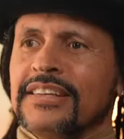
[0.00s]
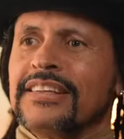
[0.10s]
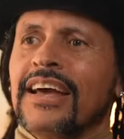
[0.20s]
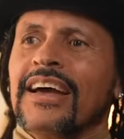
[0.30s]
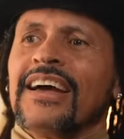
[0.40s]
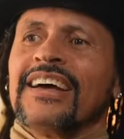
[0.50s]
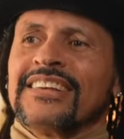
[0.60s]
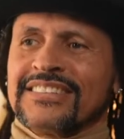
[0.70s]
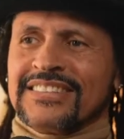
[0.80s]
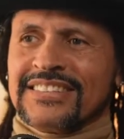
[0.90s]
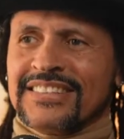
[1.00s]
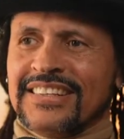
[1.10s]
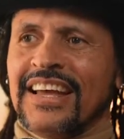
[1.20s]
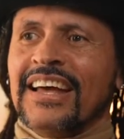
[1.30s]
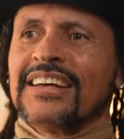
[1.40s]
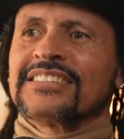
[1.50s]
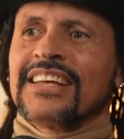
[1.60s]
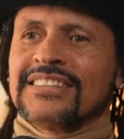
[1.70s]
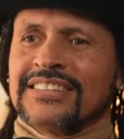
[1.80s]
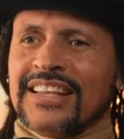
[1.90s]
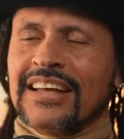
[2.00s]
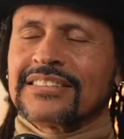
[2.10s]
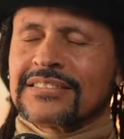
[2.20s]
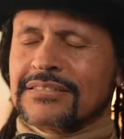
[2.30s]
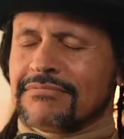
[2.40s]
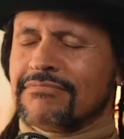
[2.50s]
Yes. That's